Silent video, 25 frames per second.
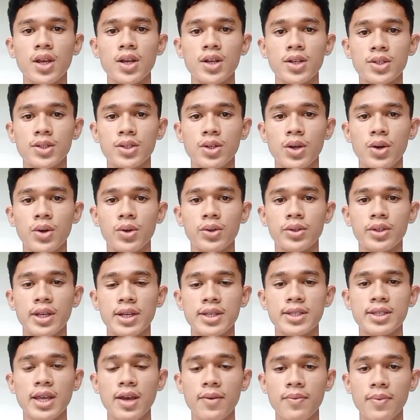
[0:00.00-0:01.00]
So
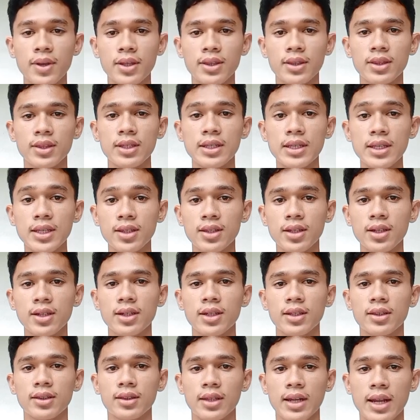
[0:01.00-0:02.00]
the seventh
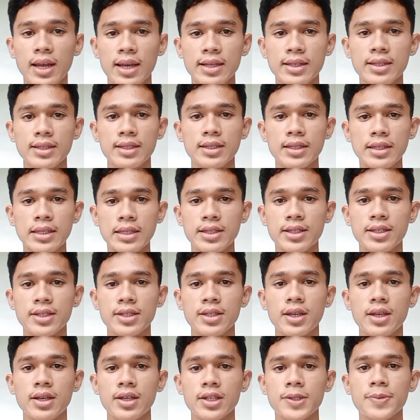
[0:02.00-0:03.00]
internet threats
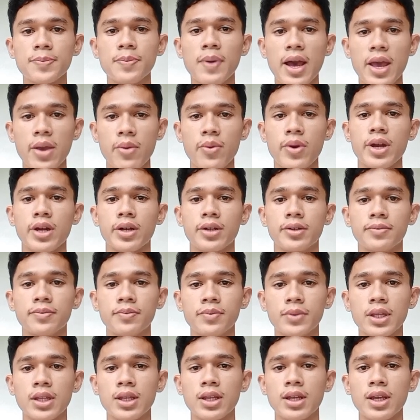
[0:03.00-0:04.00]
is spyware.
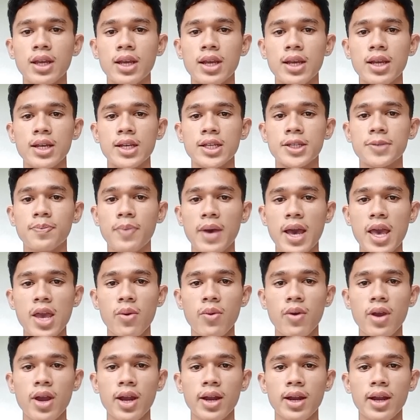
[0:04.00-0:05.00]

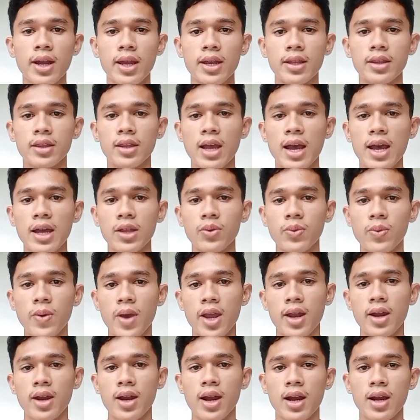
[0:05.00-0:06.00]
Spyware and
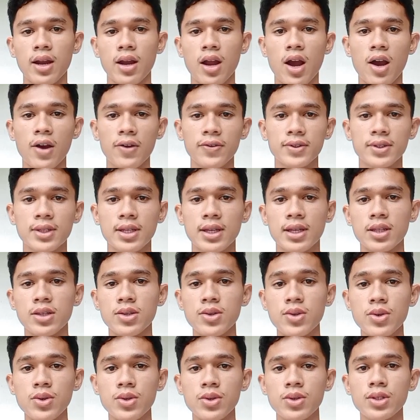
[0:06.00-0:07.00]
adware are
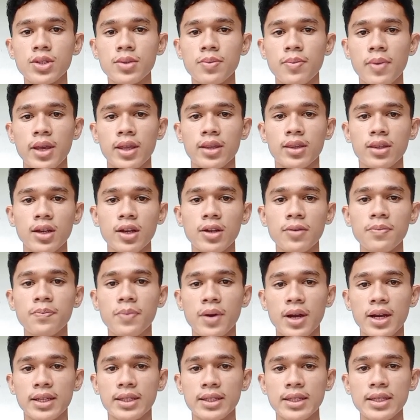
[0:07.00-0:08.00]
often used by
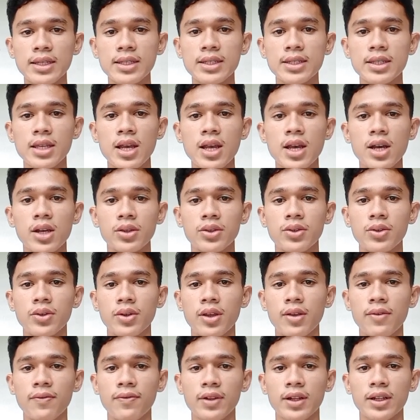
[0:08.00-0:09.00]
third parties
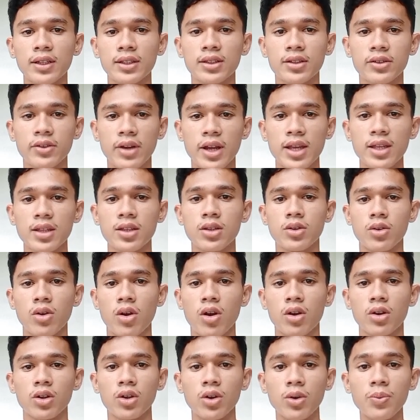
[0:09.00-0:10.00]
to infiltrate
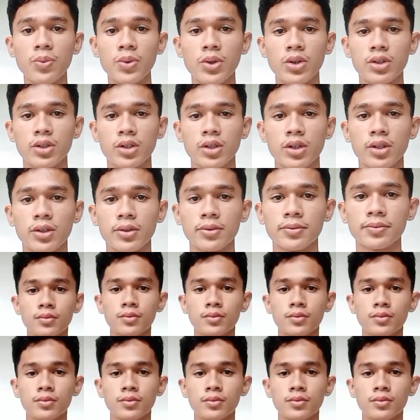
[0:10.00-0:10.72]
your computer.